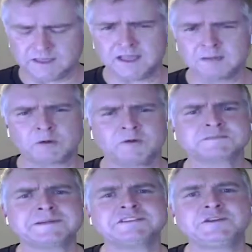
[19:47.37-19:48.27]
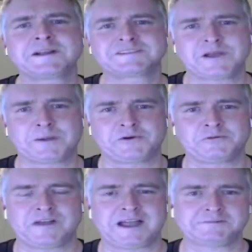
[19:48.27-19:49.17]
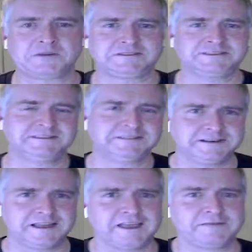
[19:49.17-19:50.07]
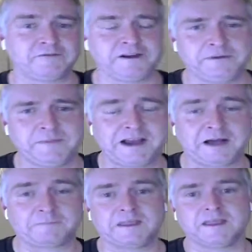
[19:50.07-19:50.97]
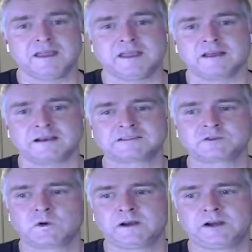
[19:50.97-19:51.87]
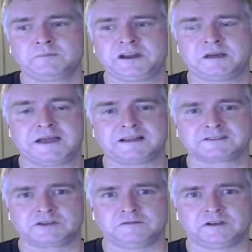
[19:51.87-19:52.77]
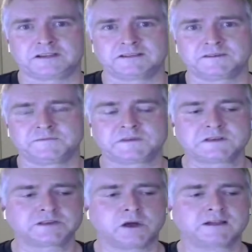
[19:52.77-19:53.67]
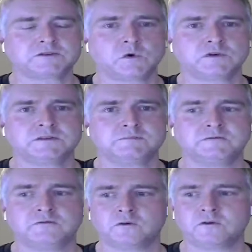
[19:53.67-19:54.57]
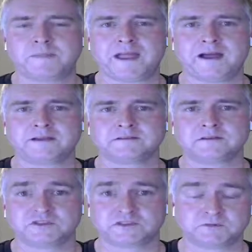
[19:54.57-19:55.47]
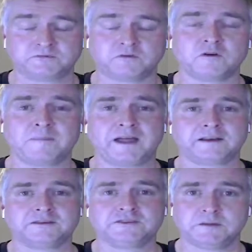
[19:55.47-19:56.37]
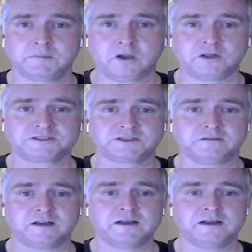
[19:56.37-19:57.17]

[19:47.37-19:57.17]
But I won't spend too much time on React because this isn't a front-end meetup. let's talk a little bit about serverless. So I talked before about, or just before, about using Apollo server.